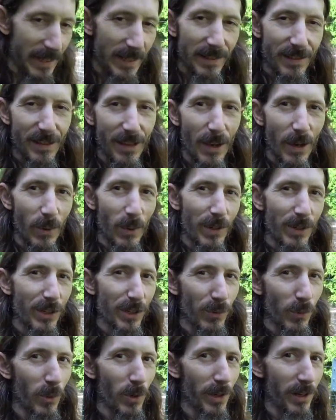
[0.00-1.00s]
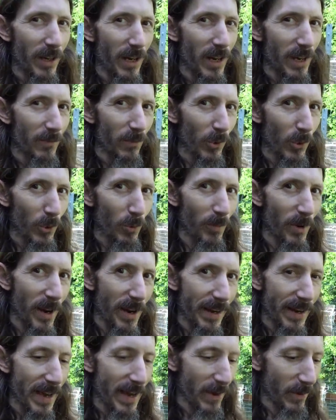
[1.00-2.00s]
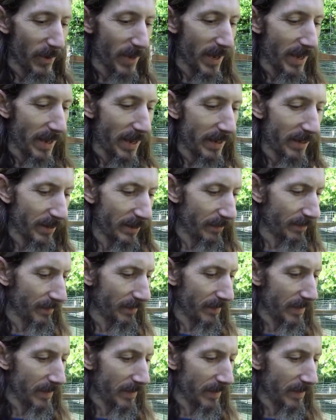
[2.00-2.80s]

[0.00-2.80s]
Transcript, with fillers: So we're just working on room right now, guys.